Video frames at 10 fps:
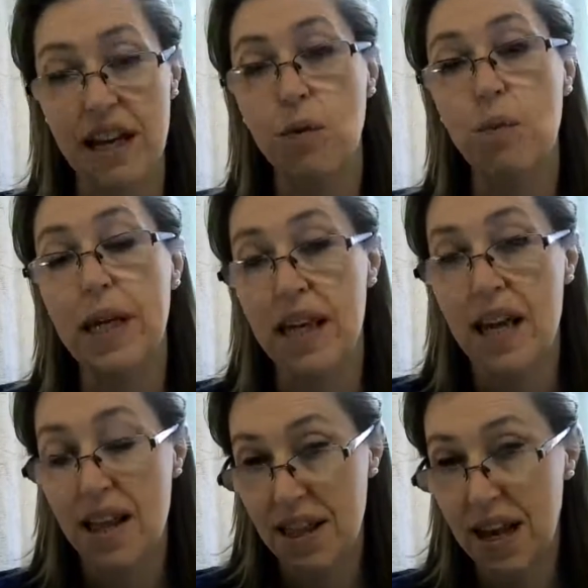and
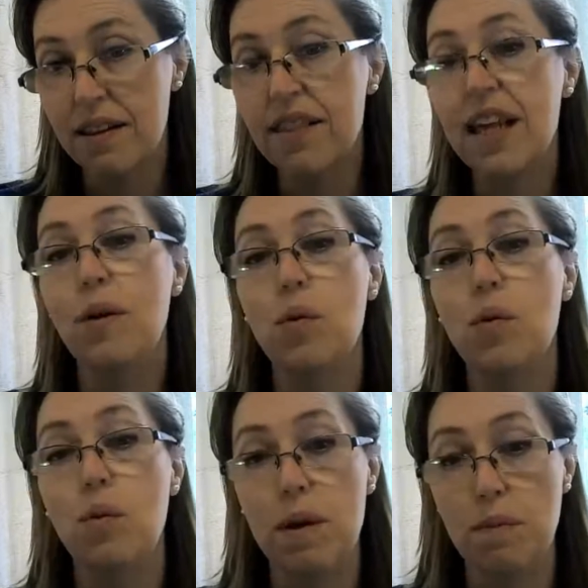that will
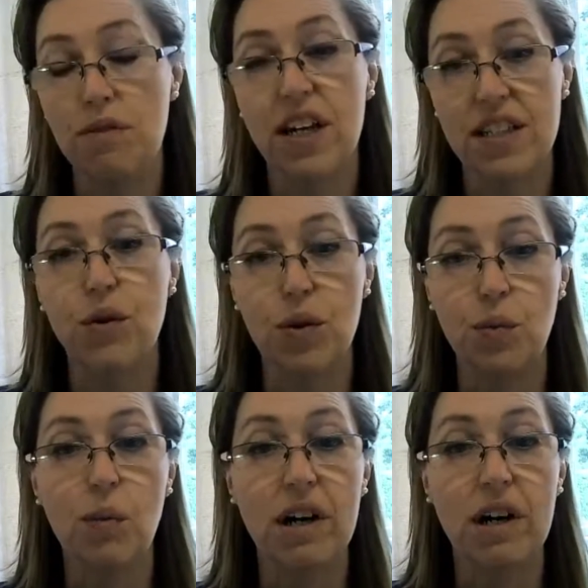be provided for
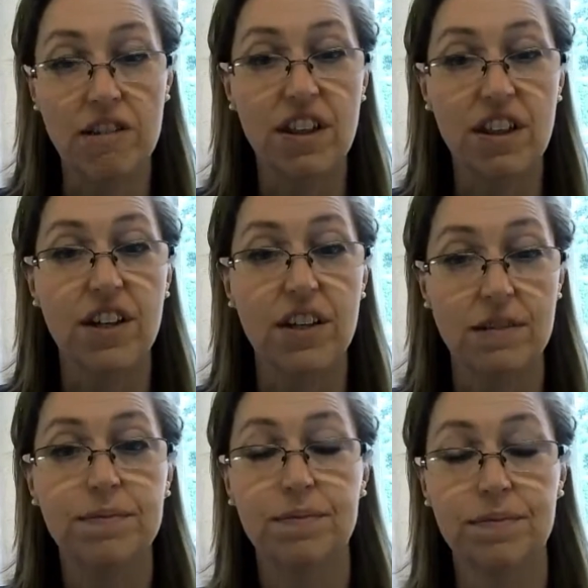them one way or another.